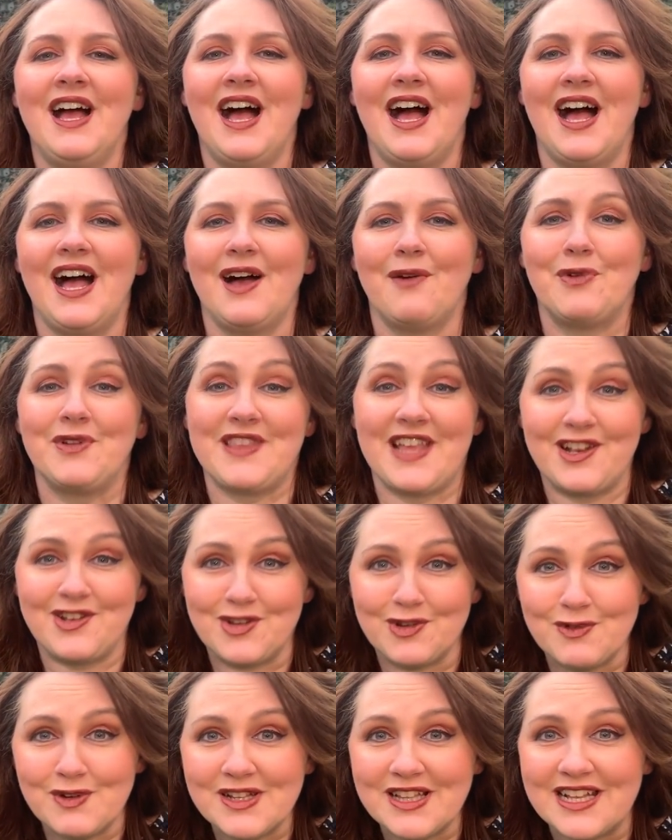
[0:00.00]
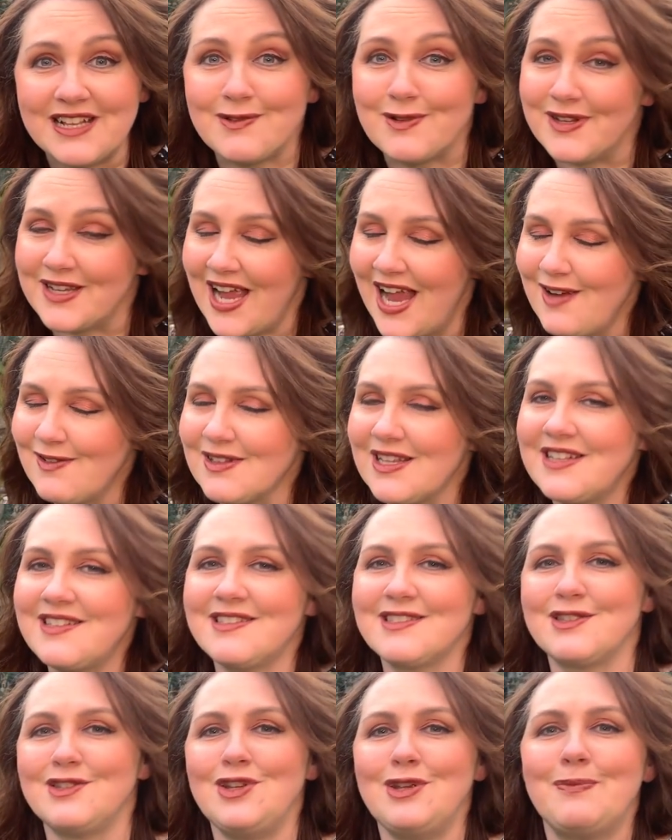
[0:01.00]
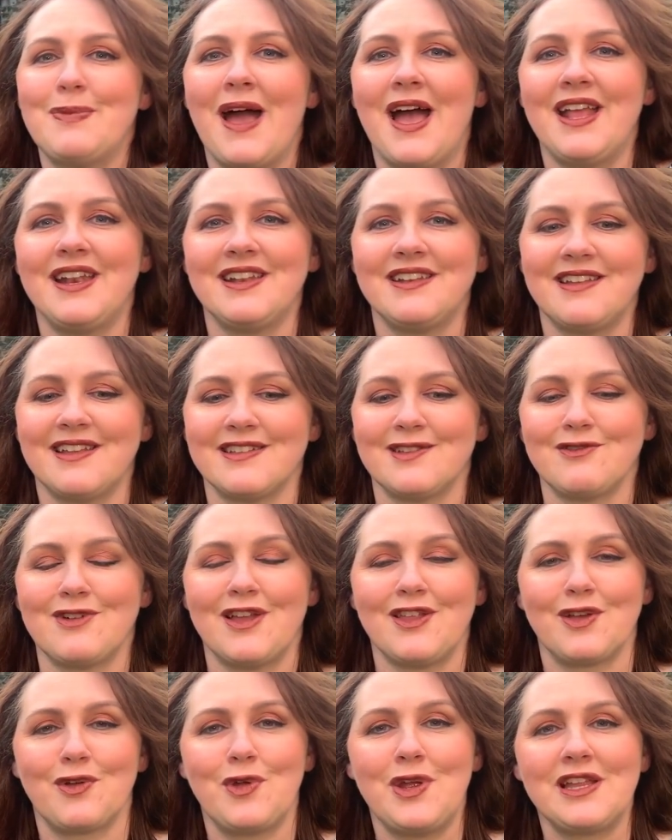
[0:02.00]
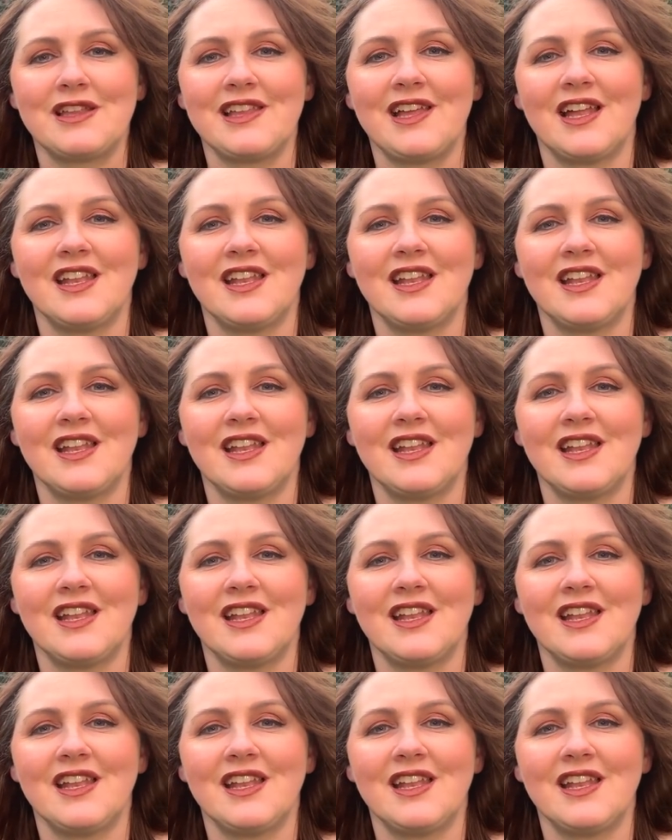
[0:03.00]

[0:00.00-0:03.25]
Uh, when they do release, when Kate releases a new pattern, does it rather quickly.